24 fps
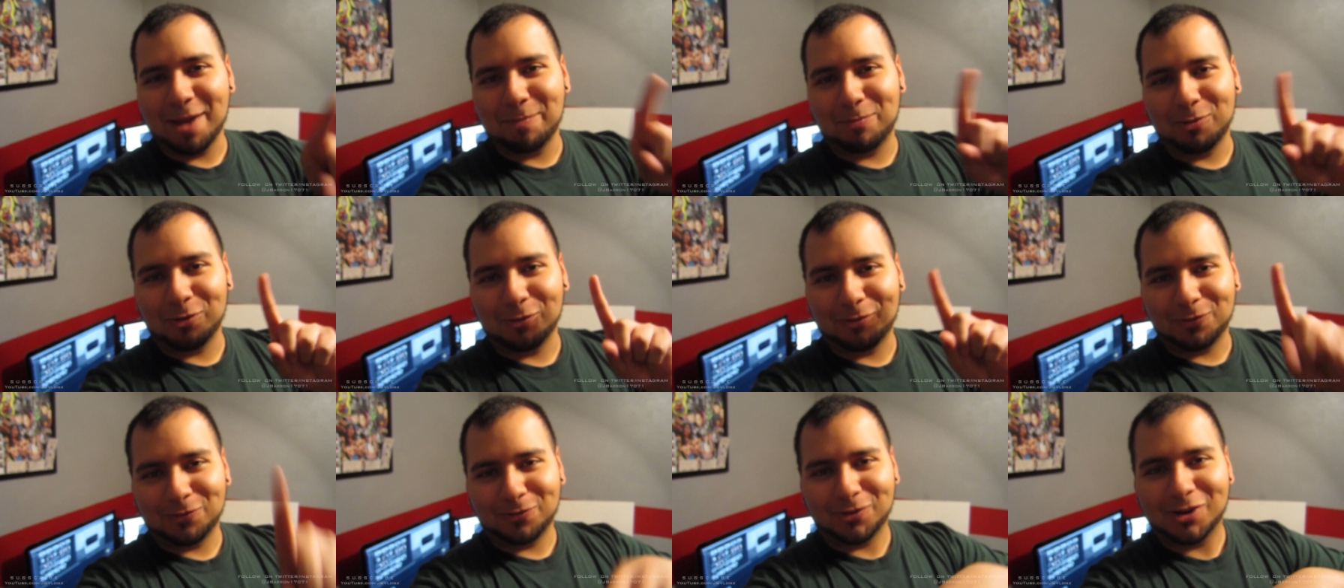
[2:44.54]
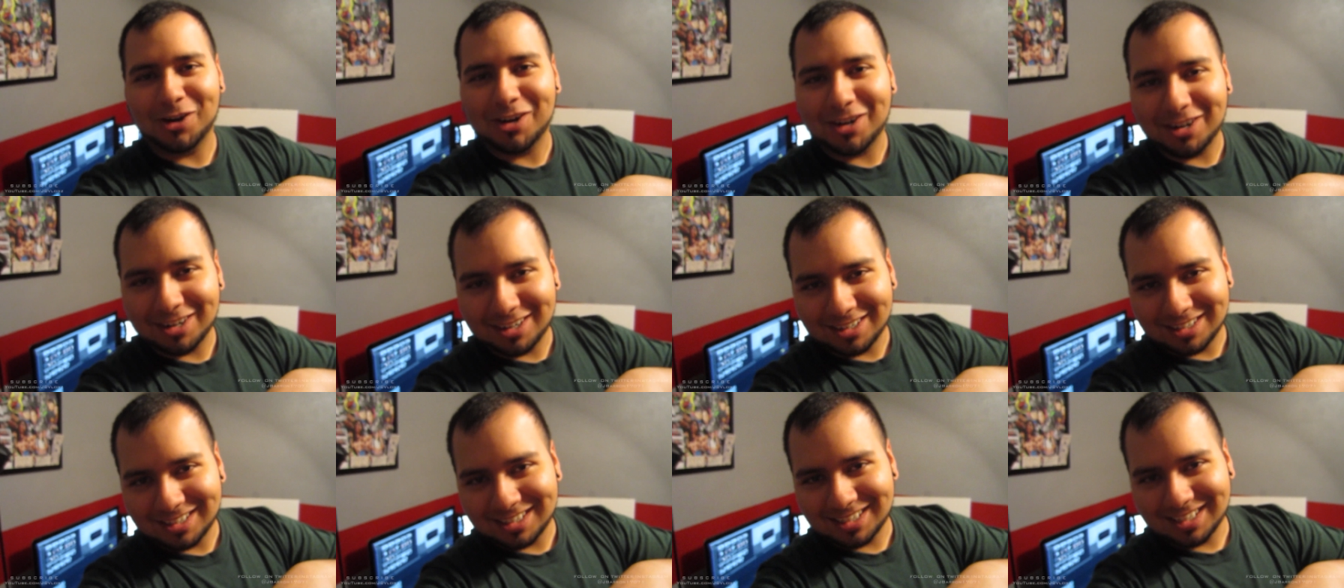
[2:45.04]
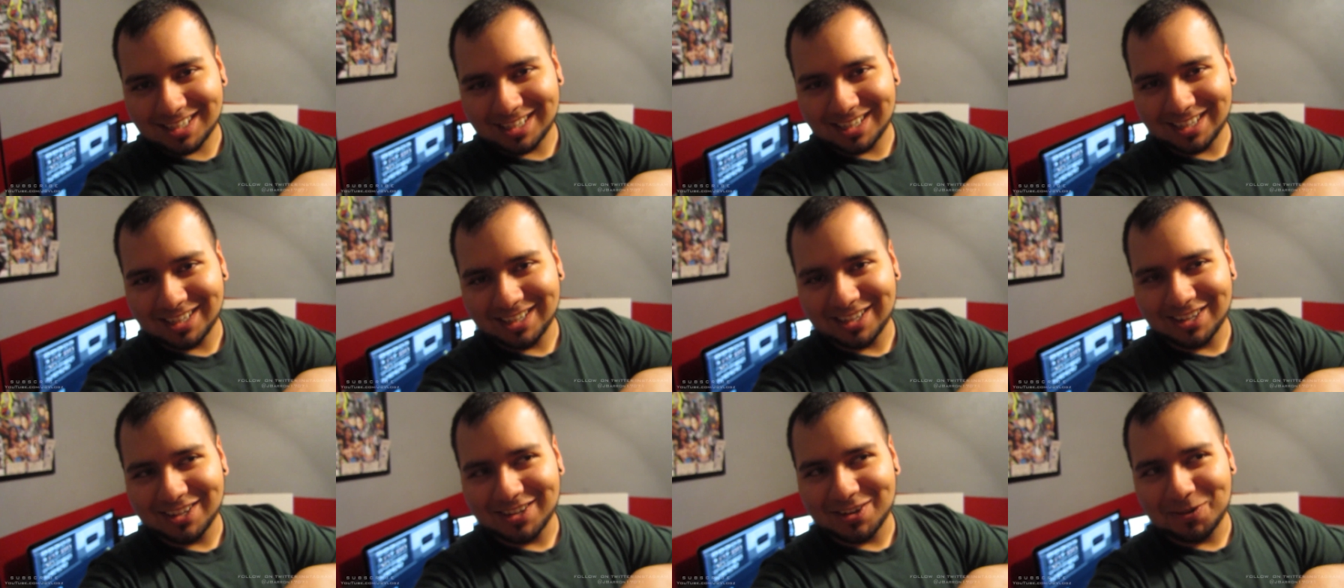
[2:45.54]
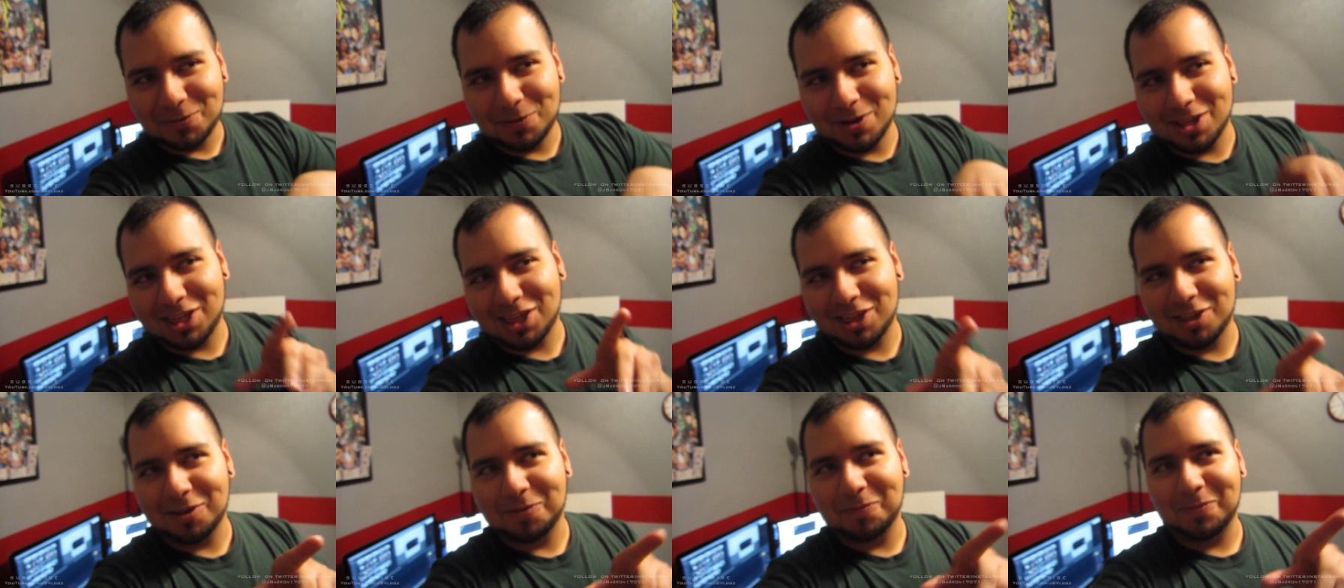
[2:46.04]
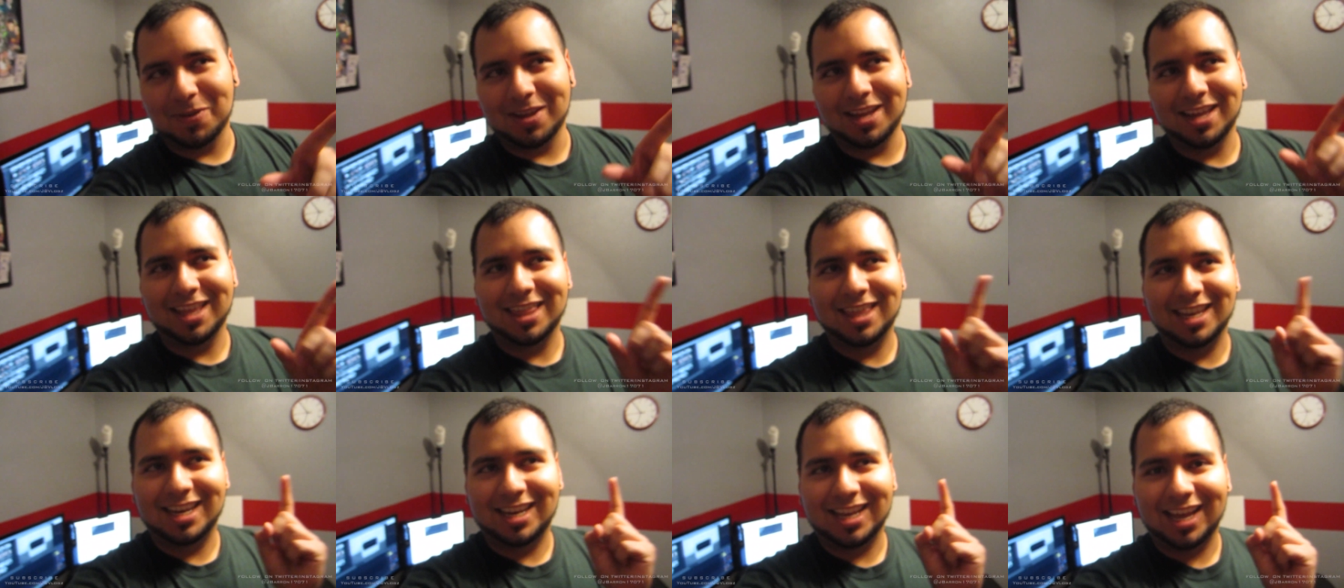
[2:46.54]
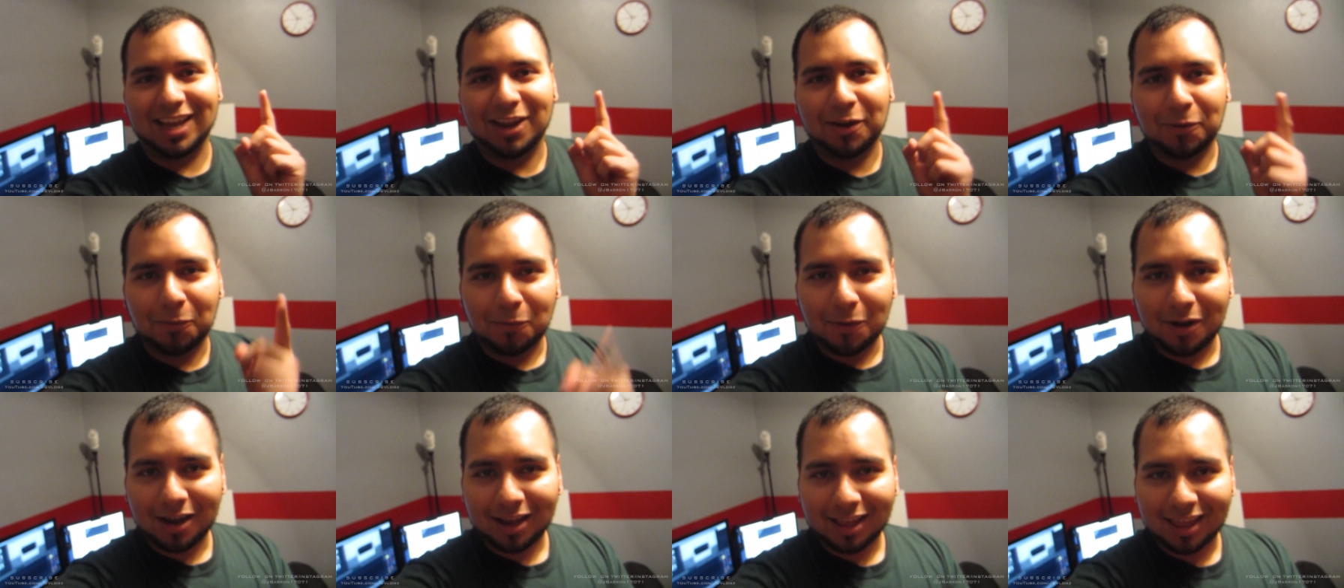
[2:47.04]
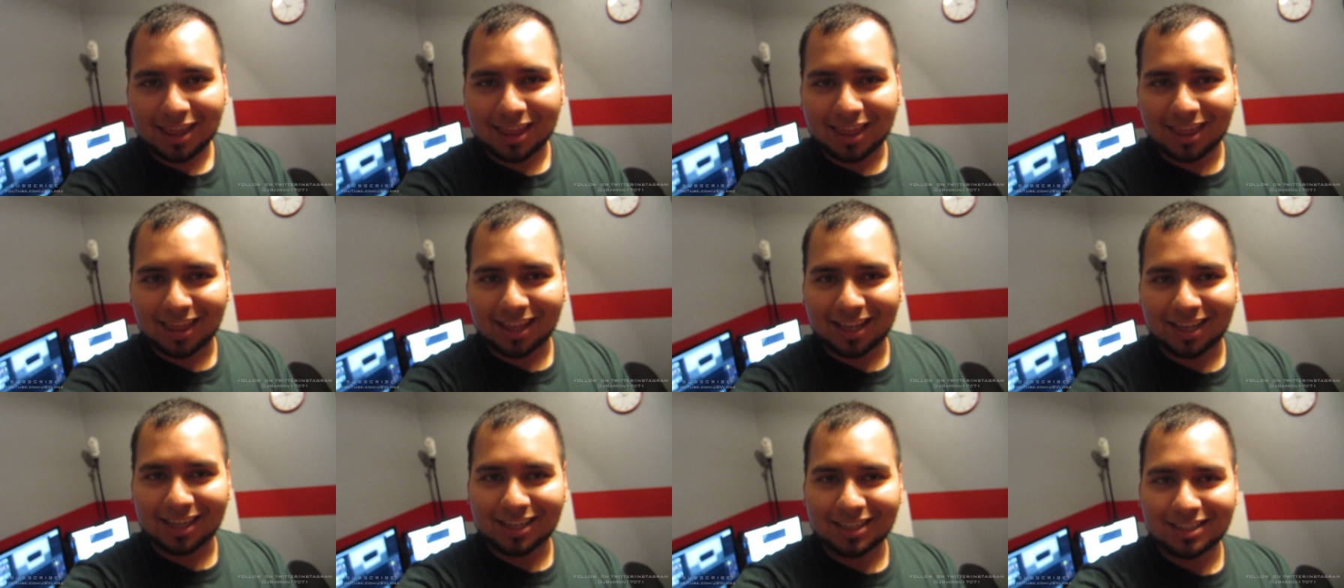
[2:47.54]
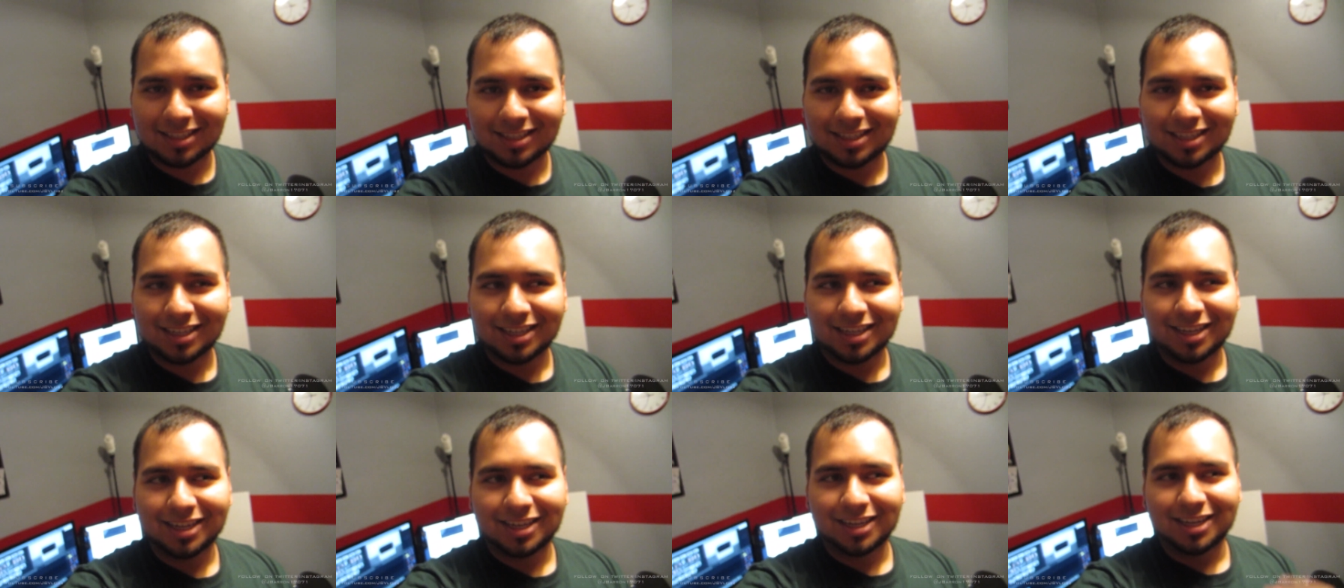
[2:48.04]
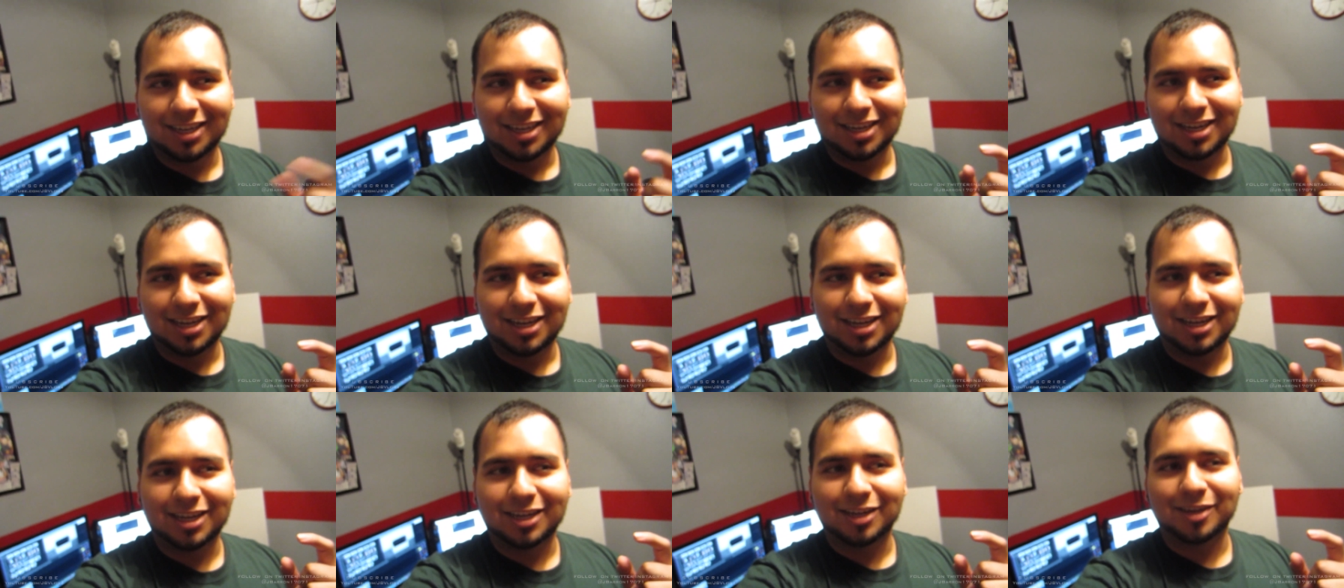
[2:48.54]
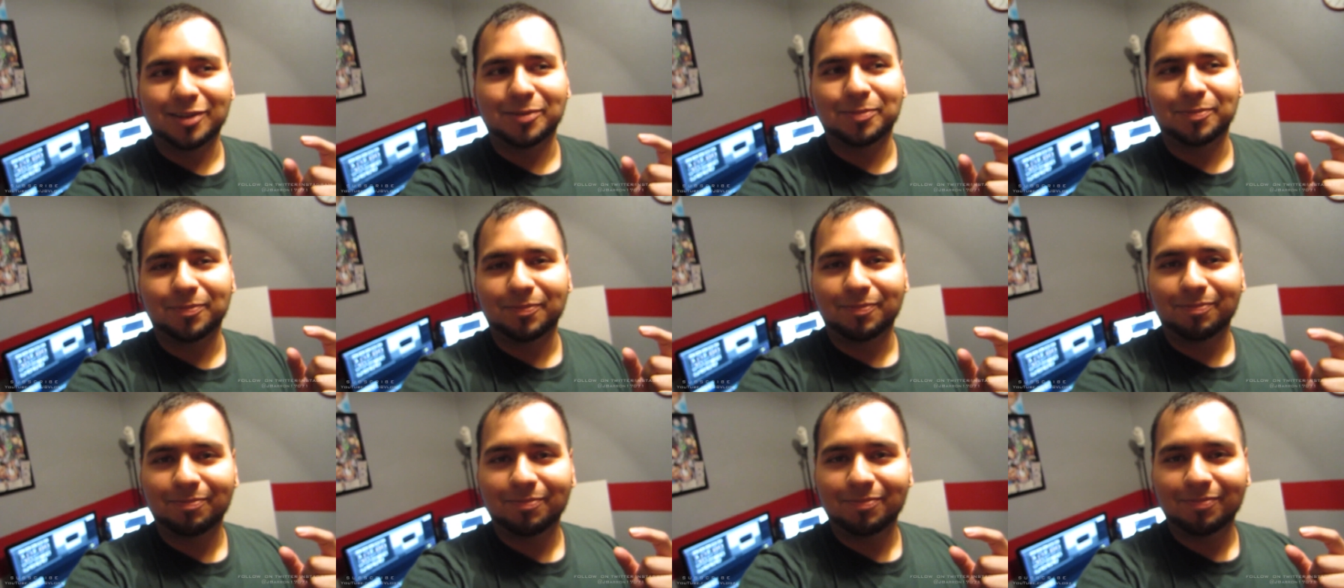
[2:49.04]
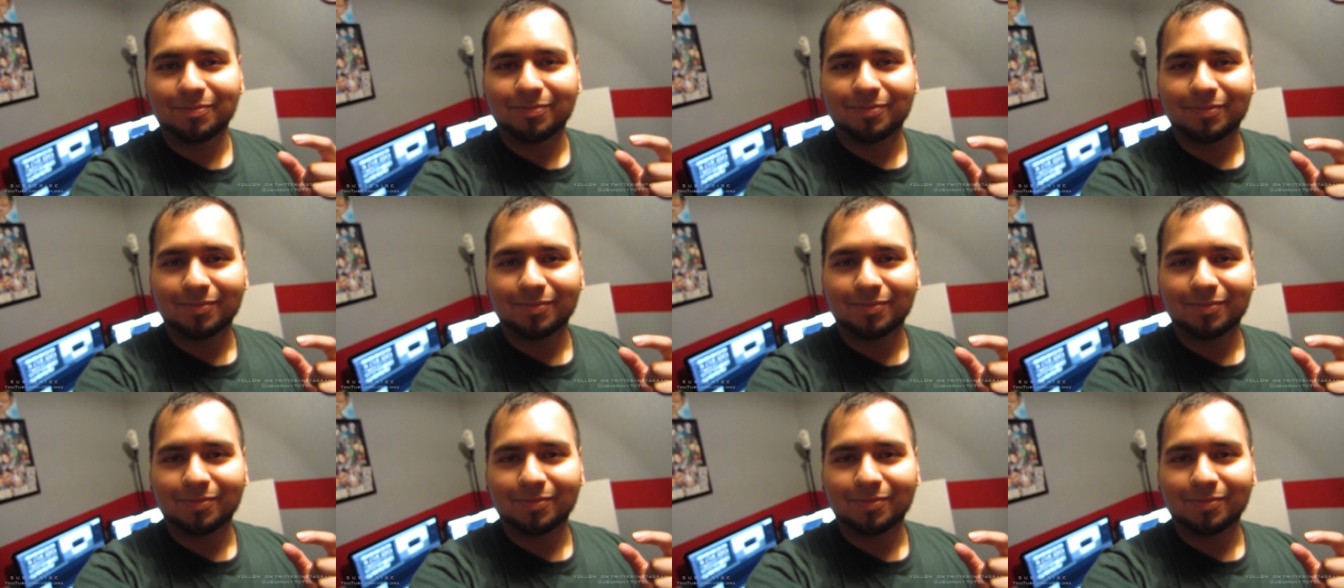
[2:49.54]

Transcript: April 1st, which should be the day you're watching this, um,